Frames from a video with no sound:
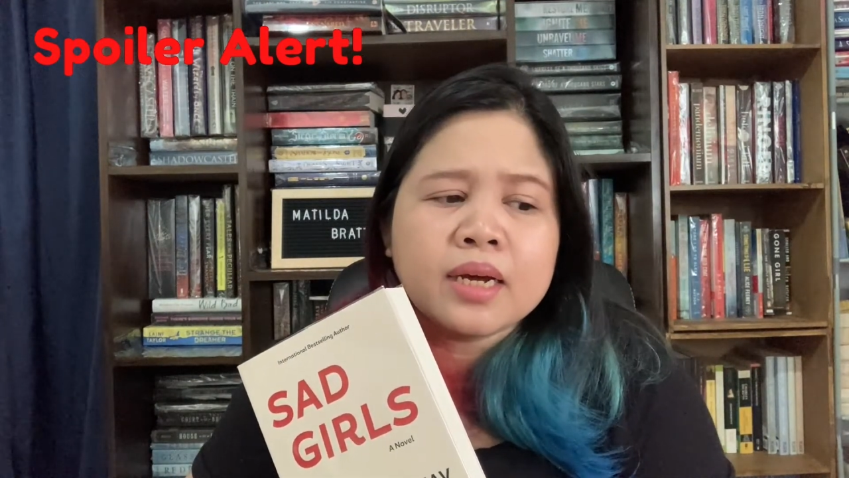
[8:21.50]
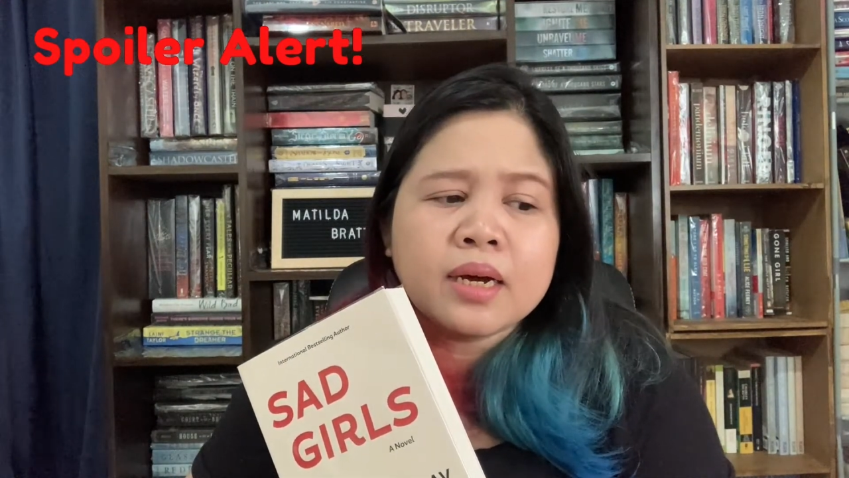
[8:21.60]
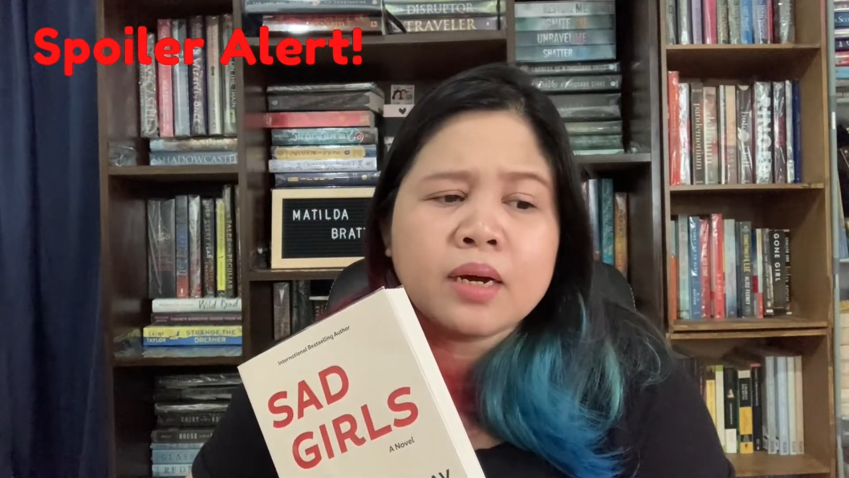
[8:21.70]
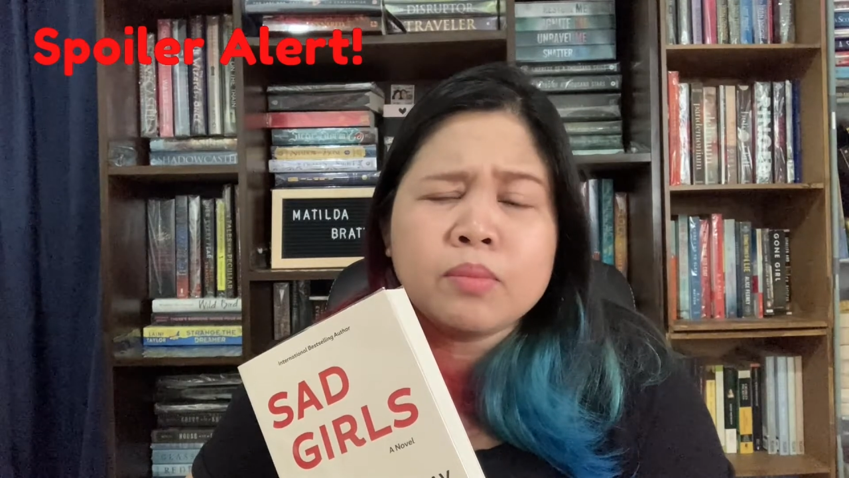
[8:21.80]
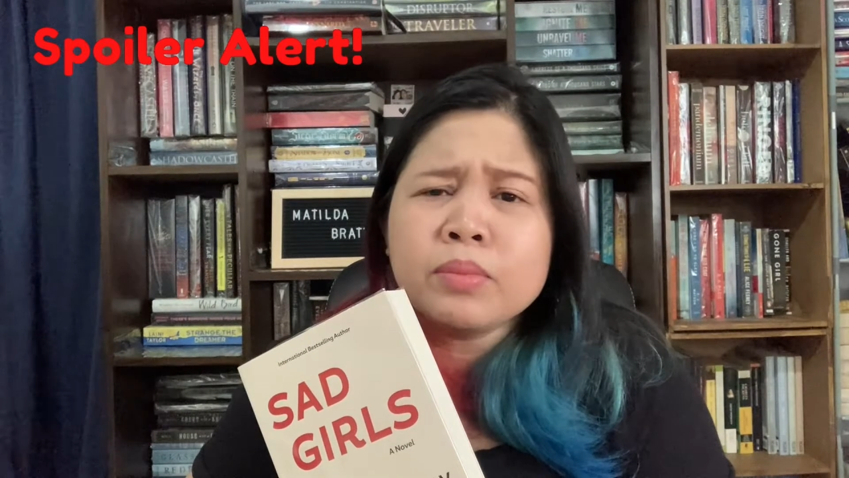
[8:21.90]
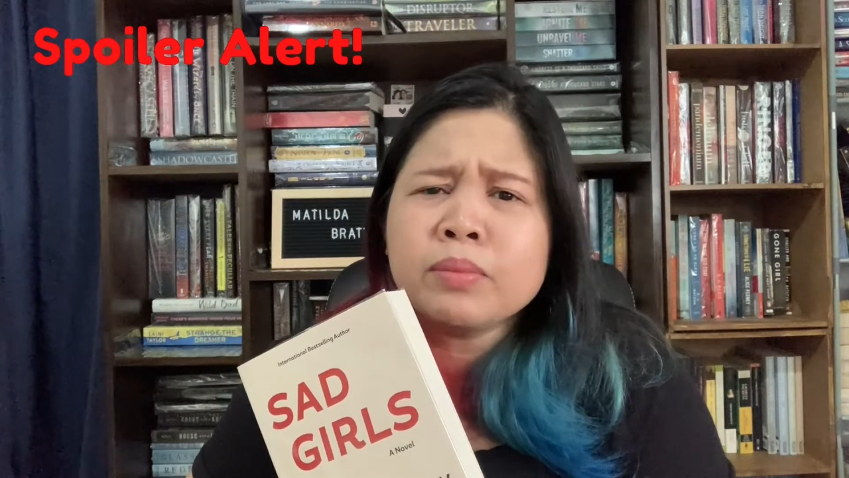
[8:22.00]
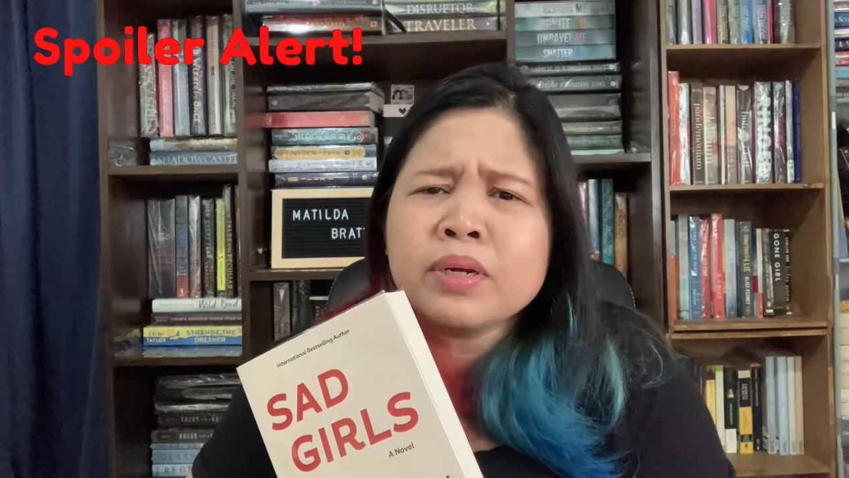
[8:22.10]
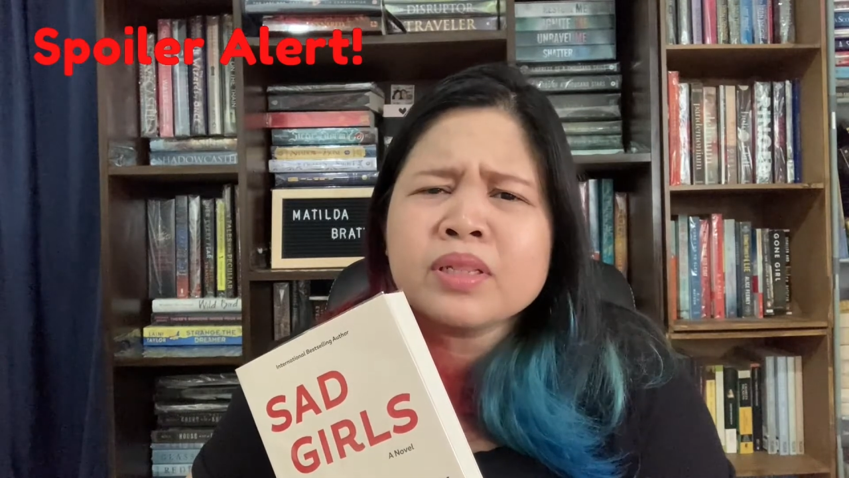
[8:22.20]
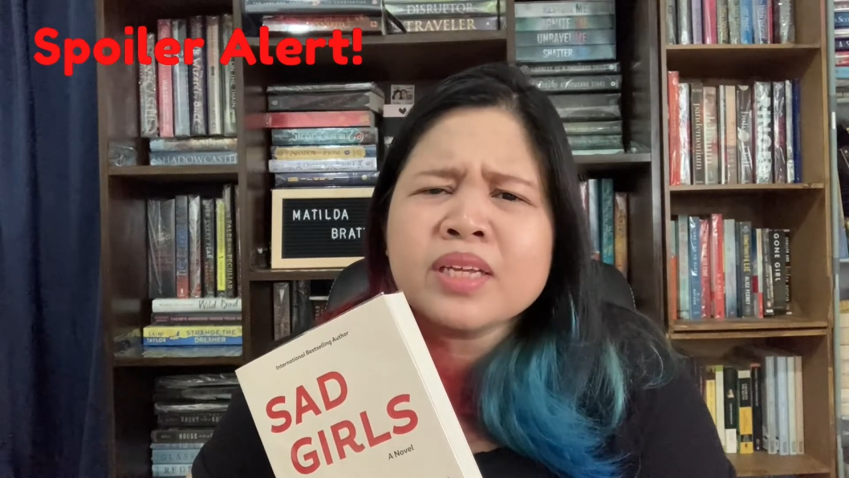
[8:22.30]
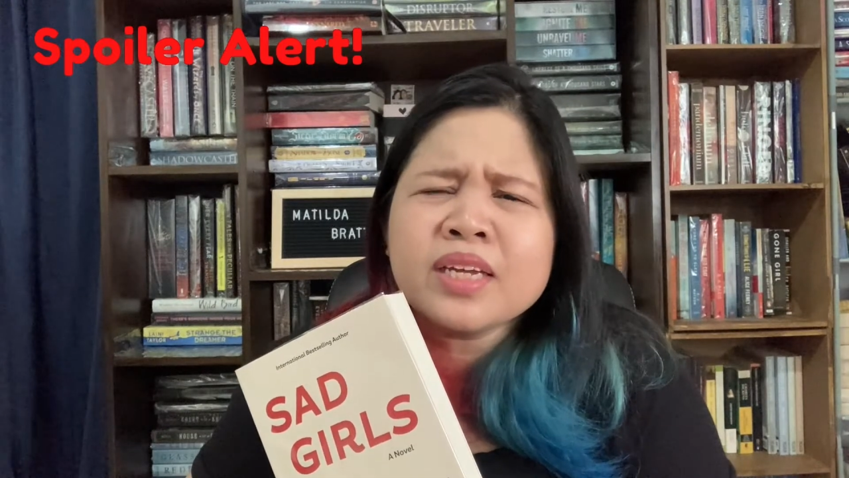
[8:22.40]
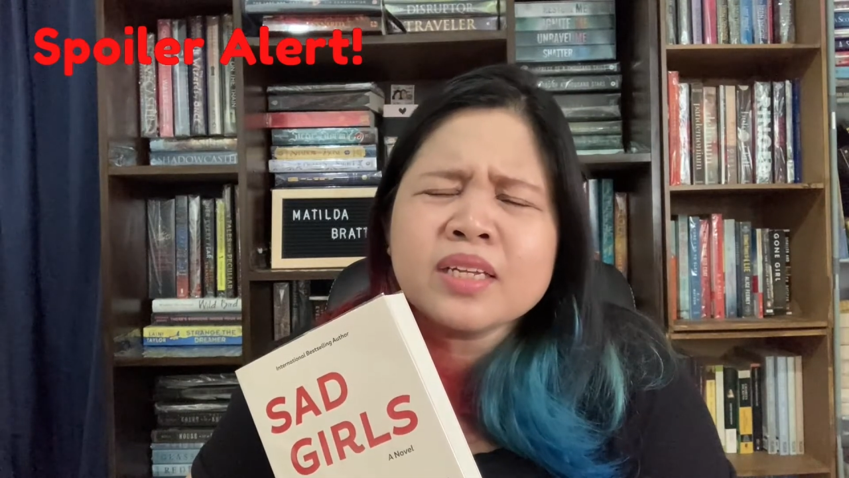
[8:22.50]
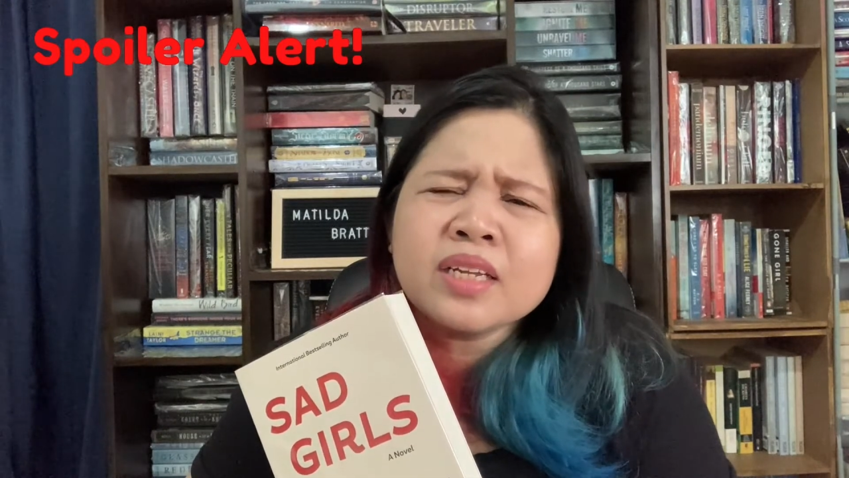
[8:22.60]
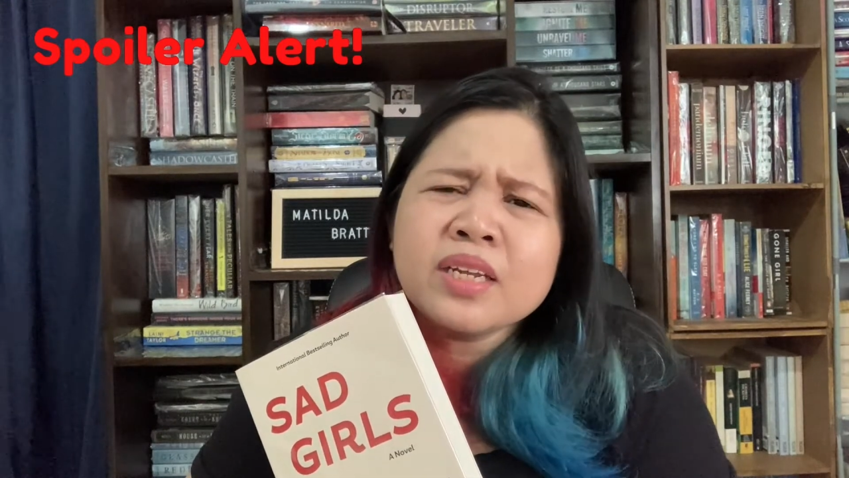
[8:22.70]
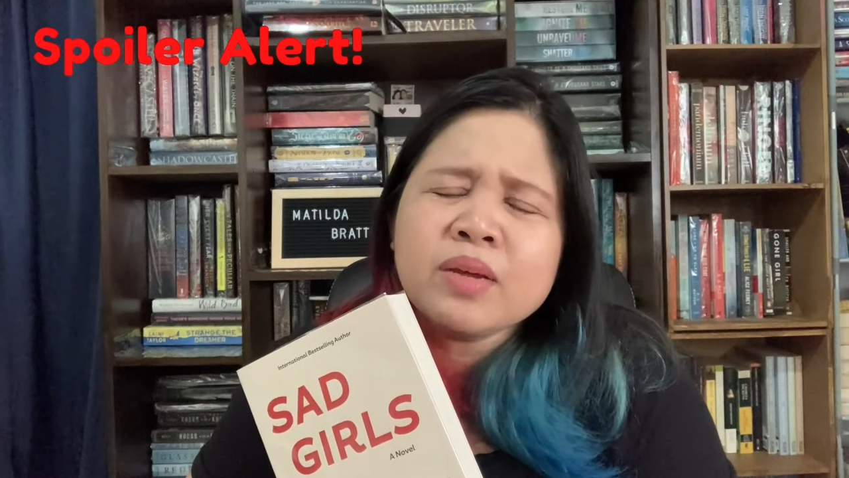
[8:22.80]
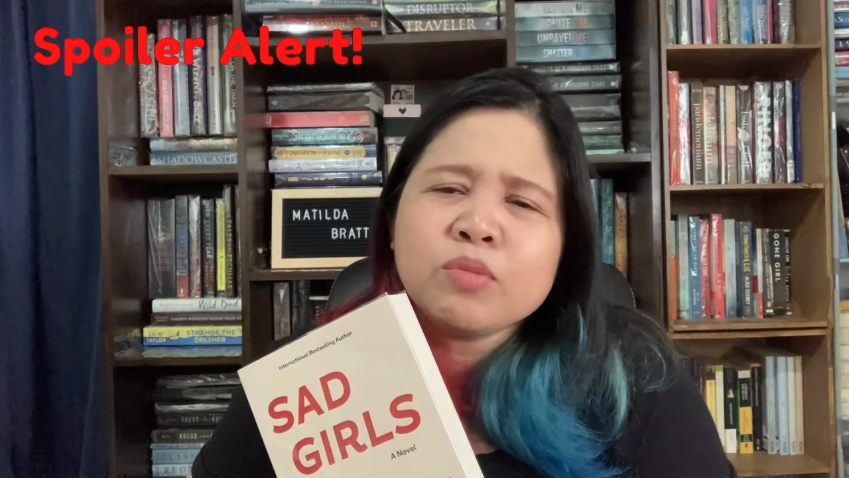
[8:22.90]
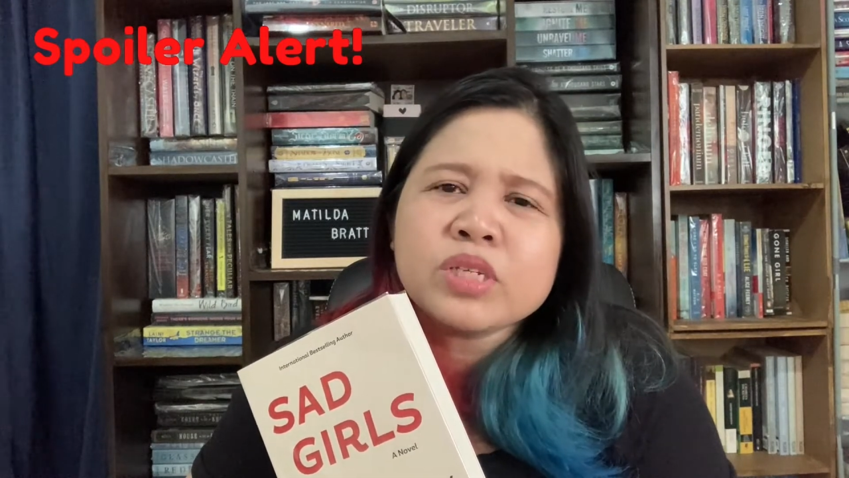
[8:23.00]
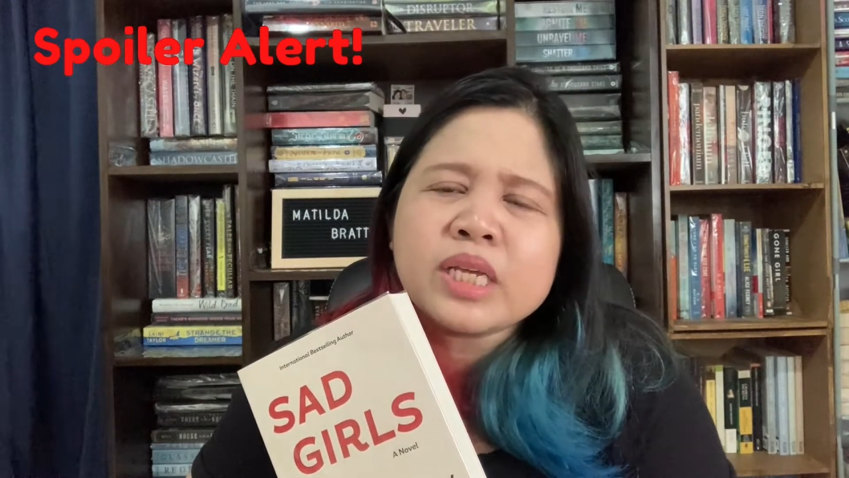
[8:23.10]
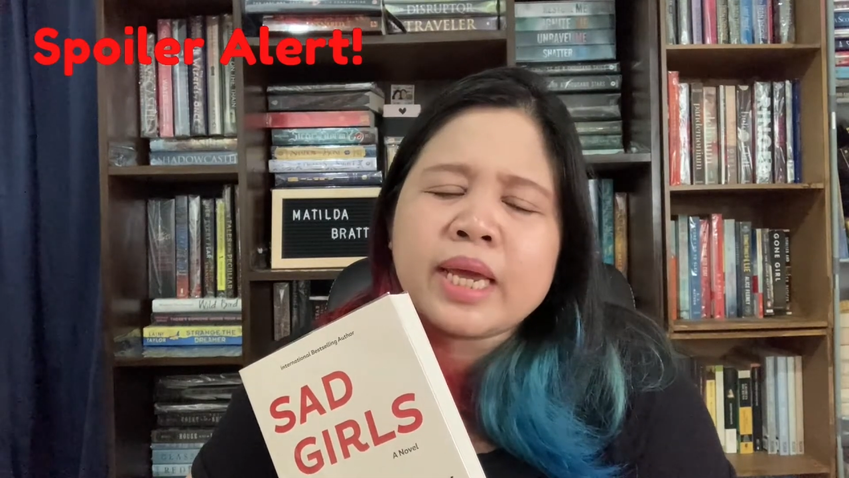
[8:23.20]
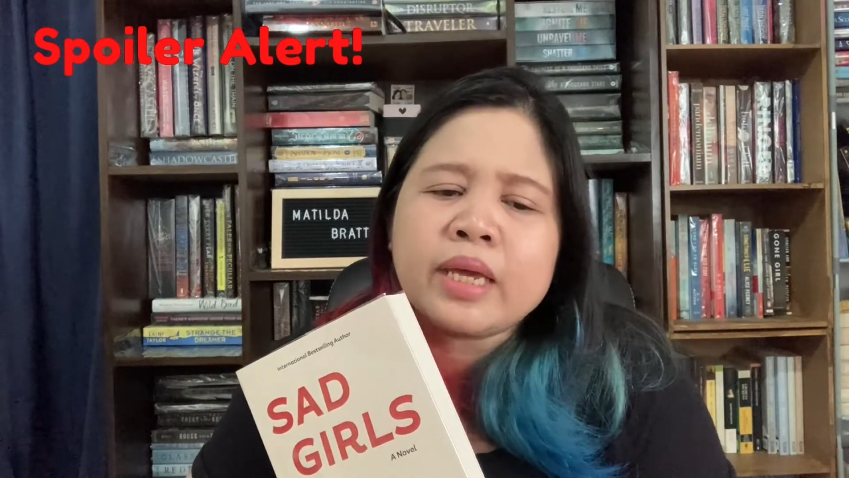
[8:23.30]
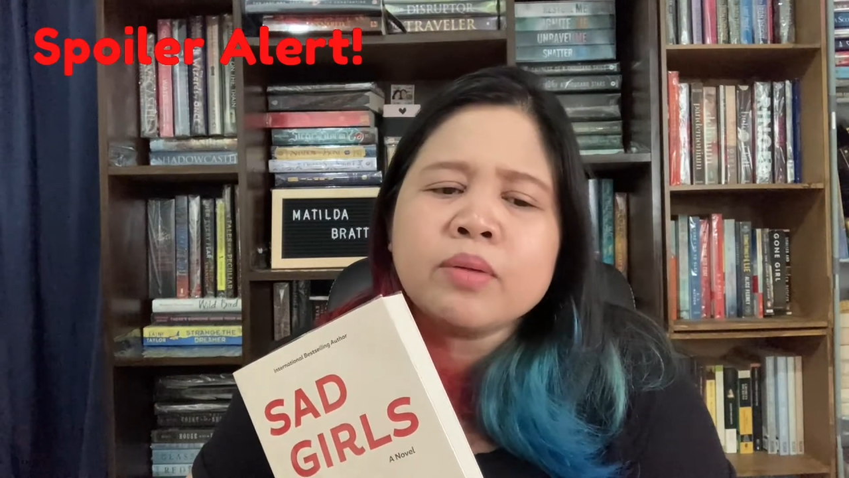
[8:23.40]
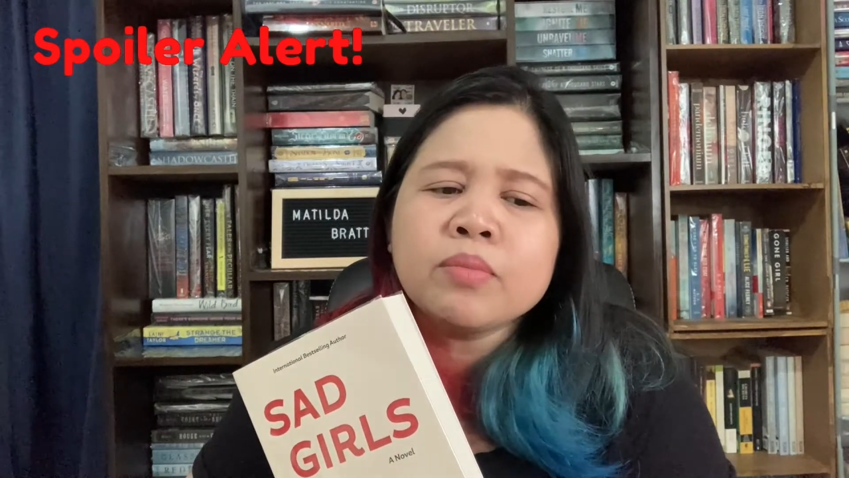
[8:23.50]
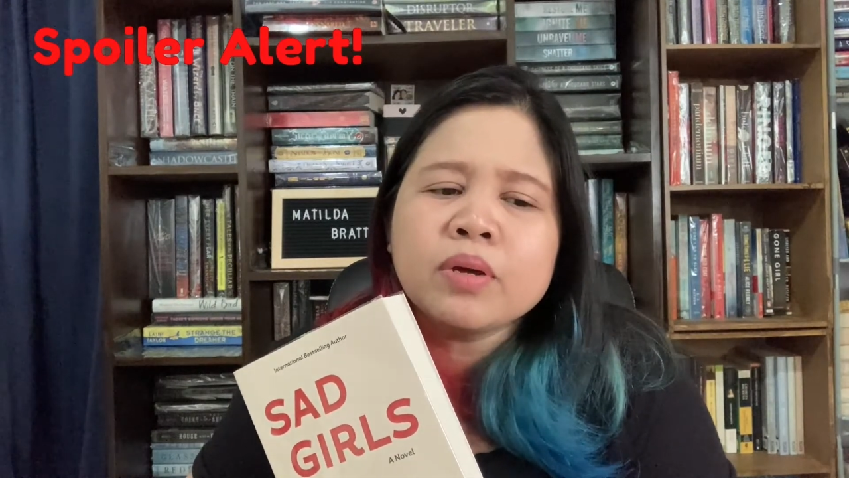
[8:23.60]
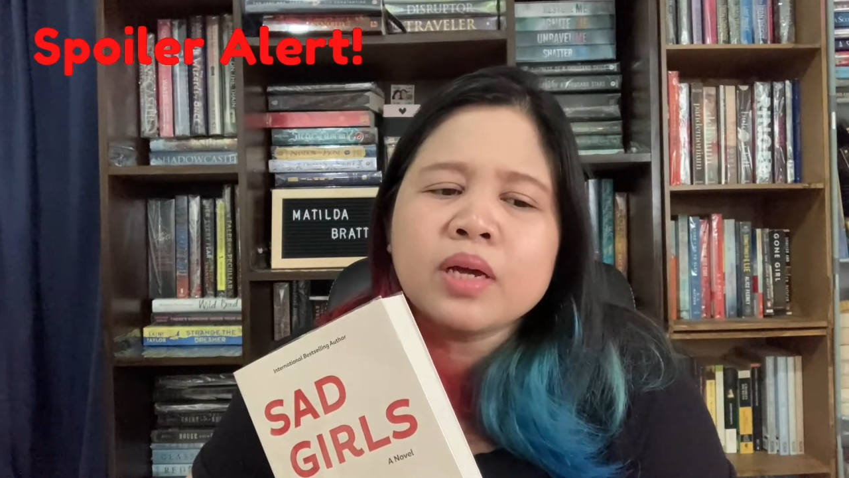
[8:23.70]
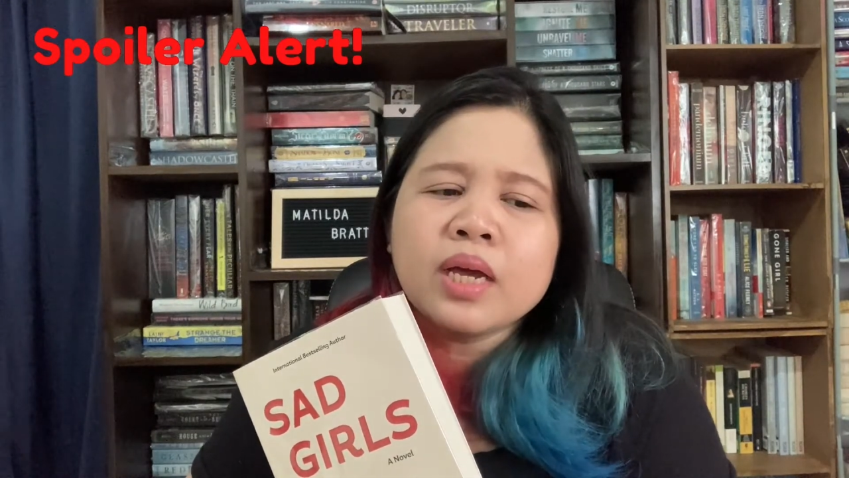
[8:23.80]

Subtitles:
I think the name was Gabe,